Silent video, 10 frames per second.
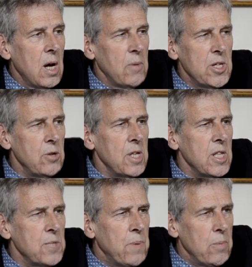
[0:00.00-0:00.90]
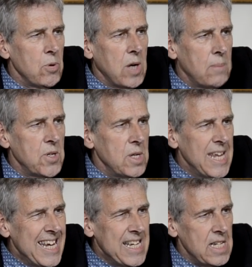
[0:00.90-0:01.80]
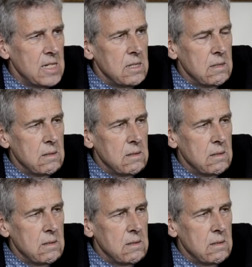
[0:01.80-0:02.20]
I mean, do you think these people come to need it?